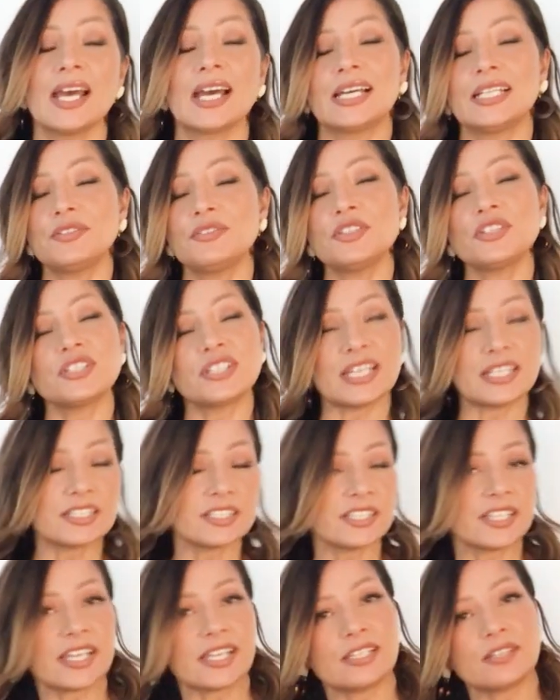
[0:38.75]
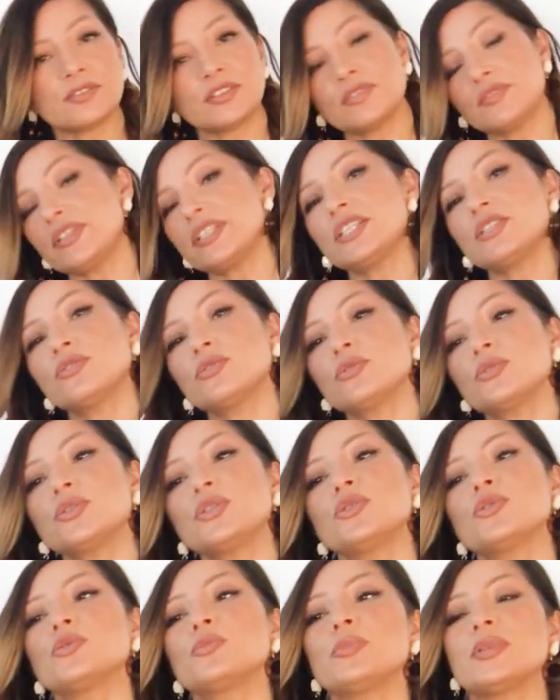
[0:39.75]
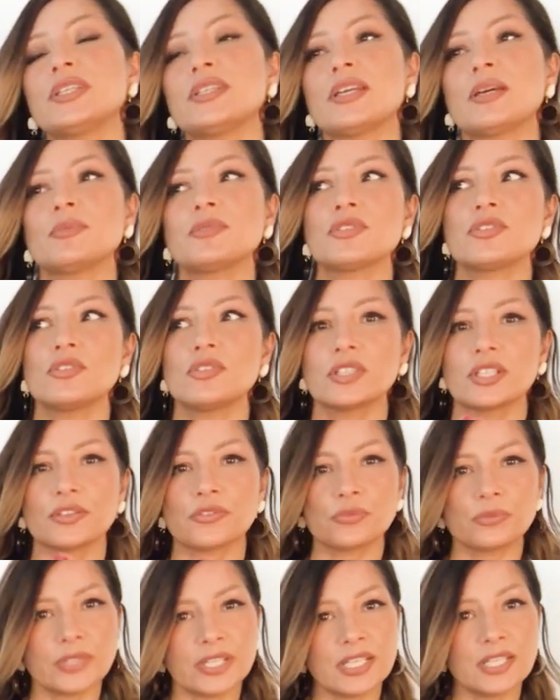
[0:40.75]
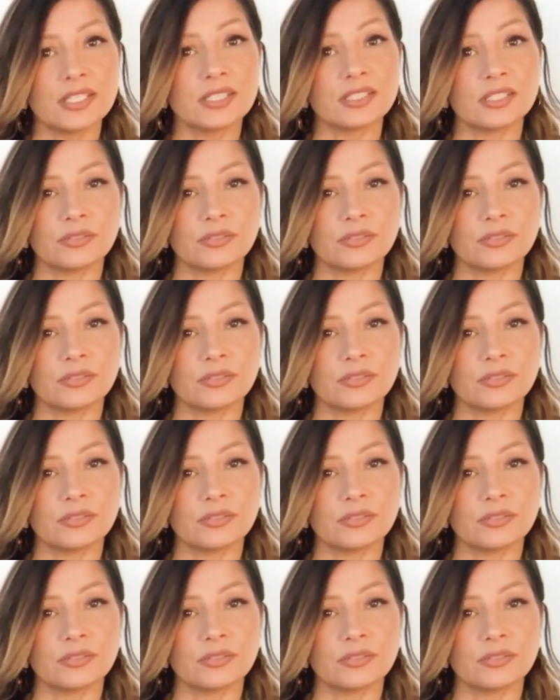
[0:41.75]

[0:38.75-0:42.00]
and if you stay till the end of the video, you'll be able to look at 3